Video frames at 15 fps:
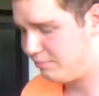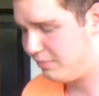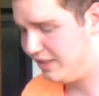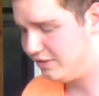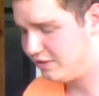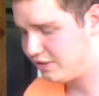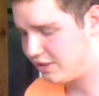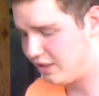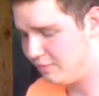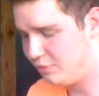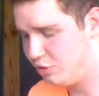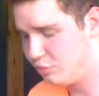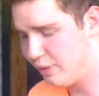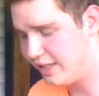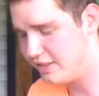means
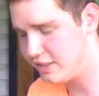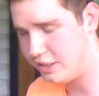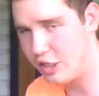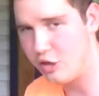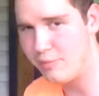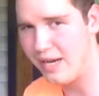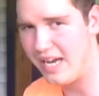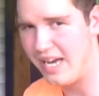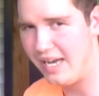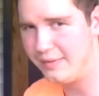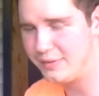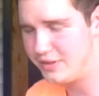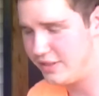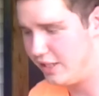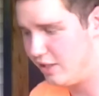you raise a note by a
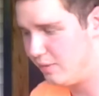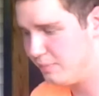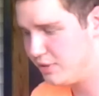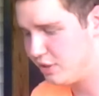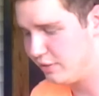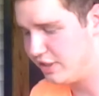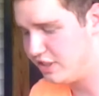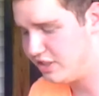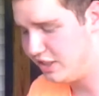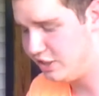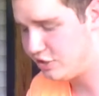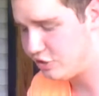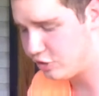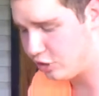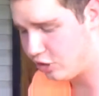half step, so a C
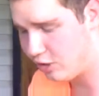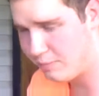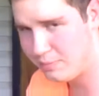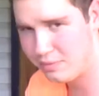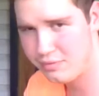sharp,